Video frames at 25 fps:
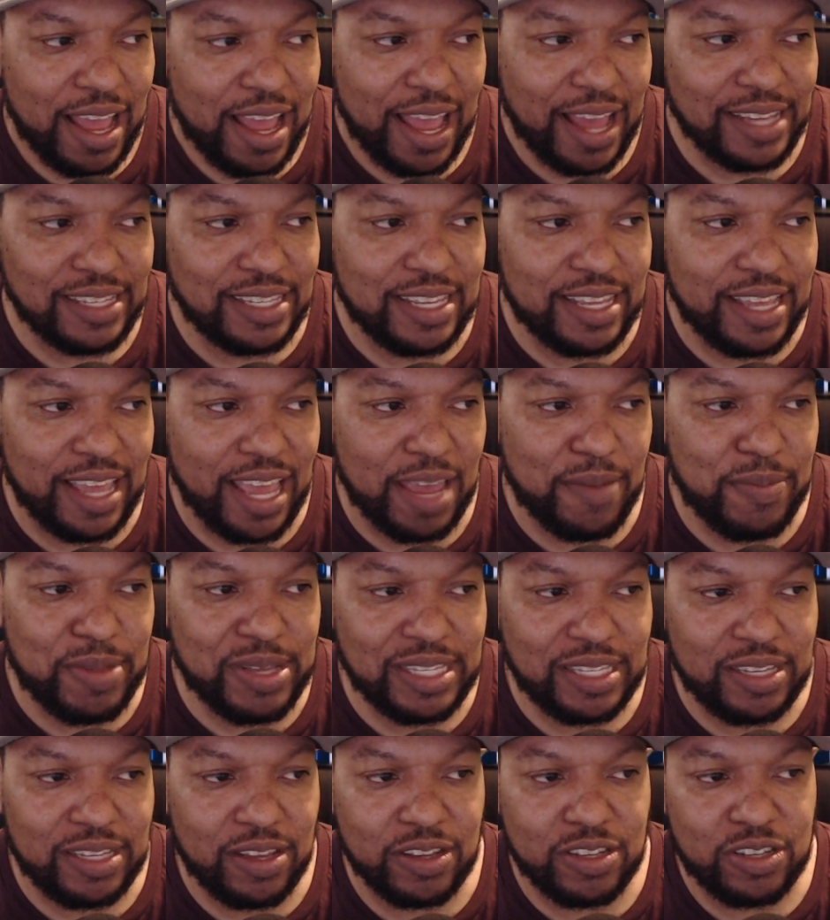as the game
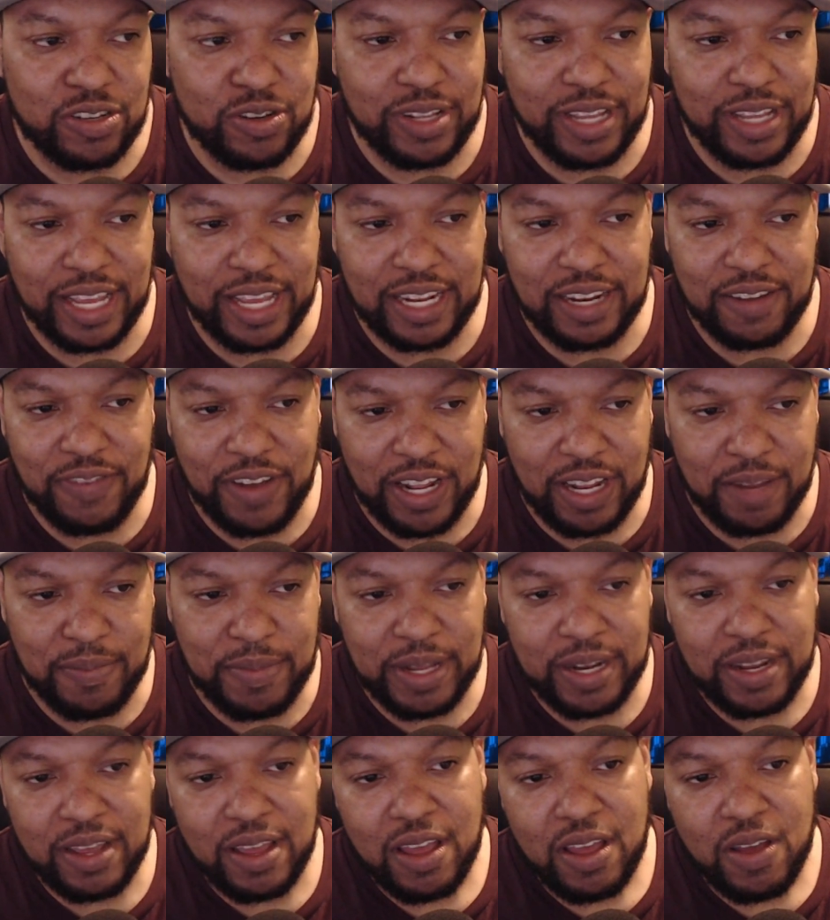is still truly in
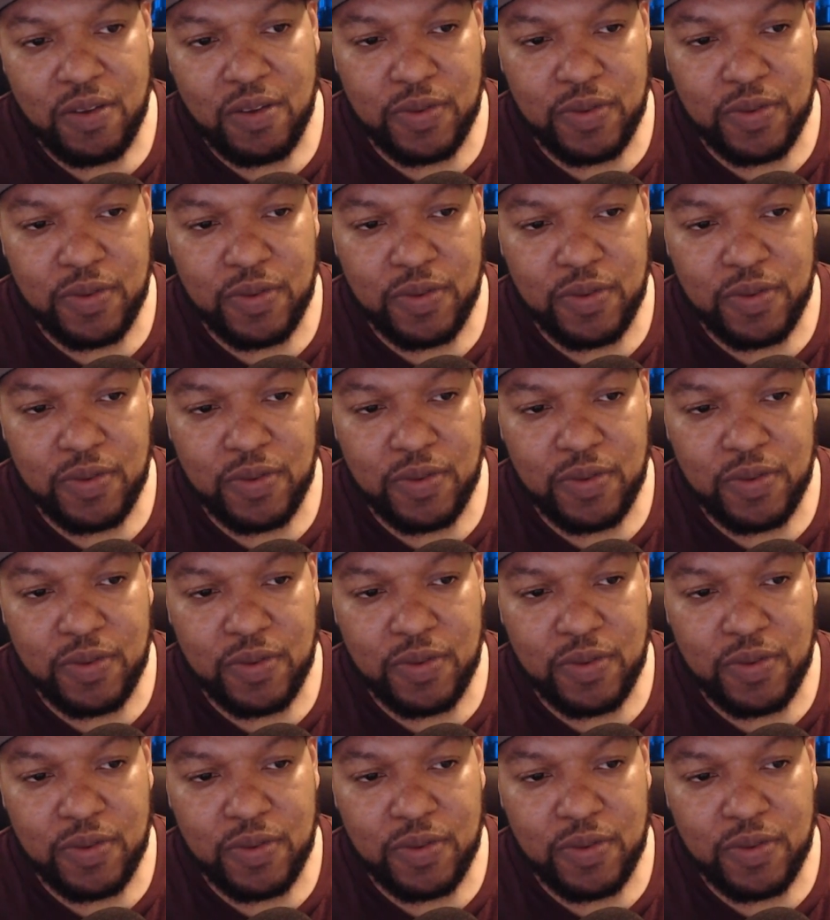development,